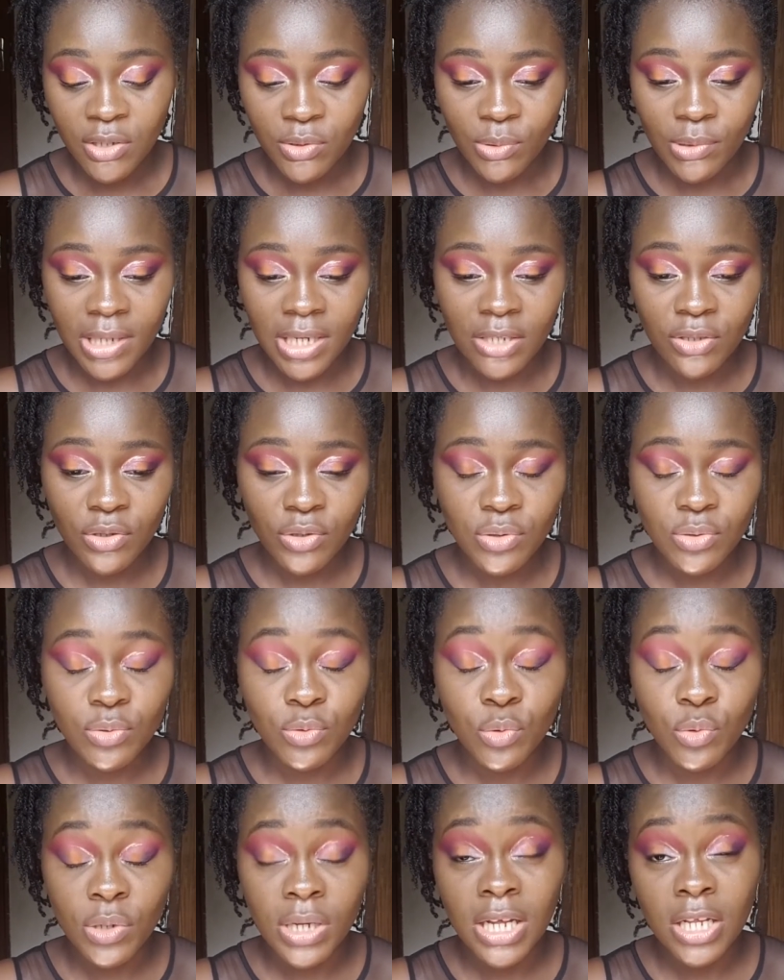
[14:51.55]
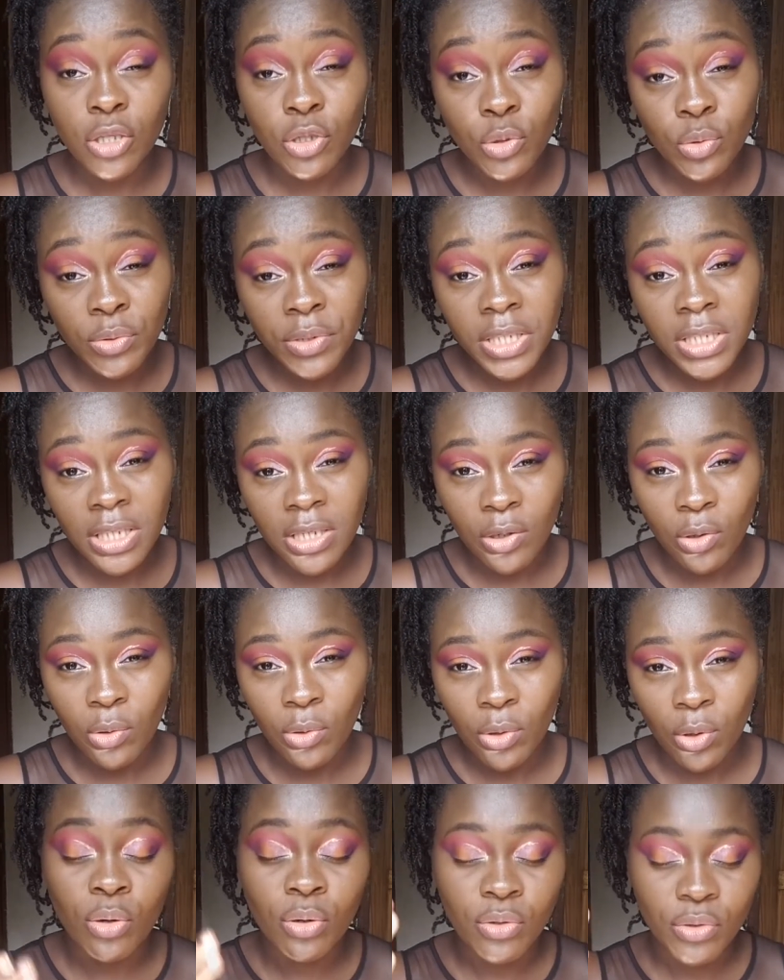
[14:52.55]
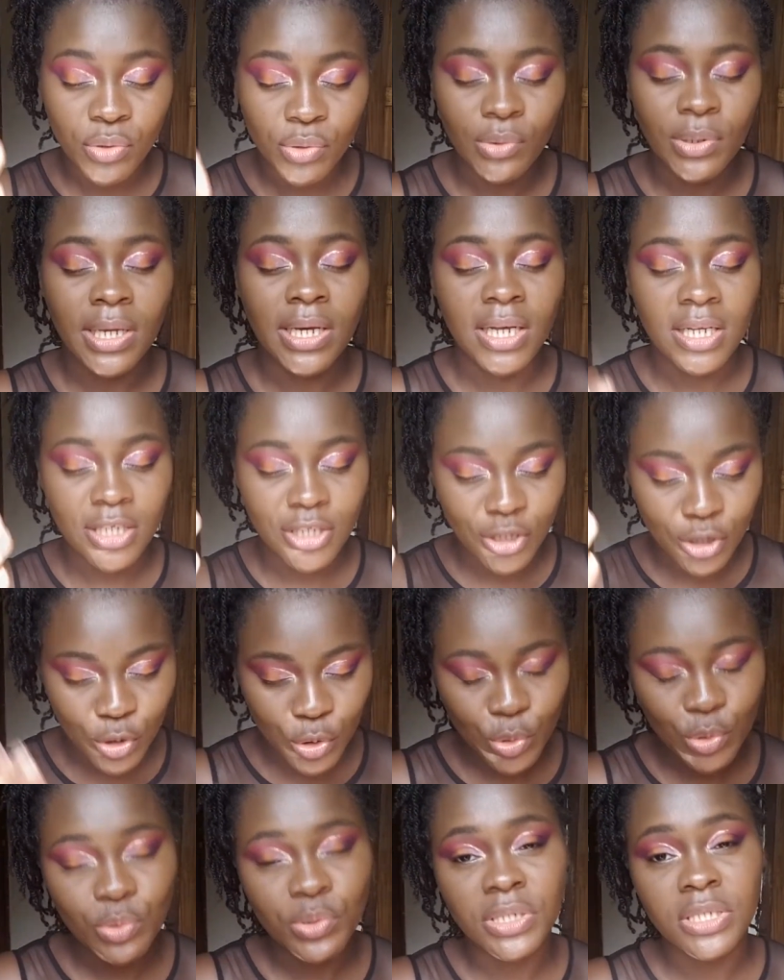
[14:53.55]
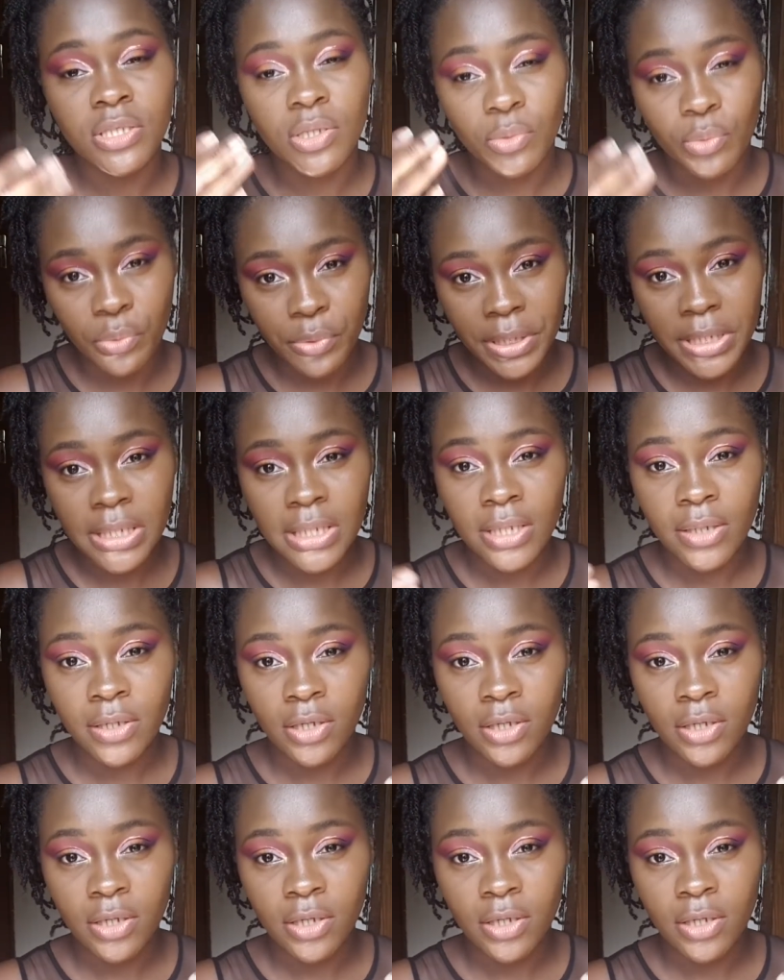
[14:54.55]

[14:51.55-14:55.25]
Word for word: You can do it alone, or you can do it with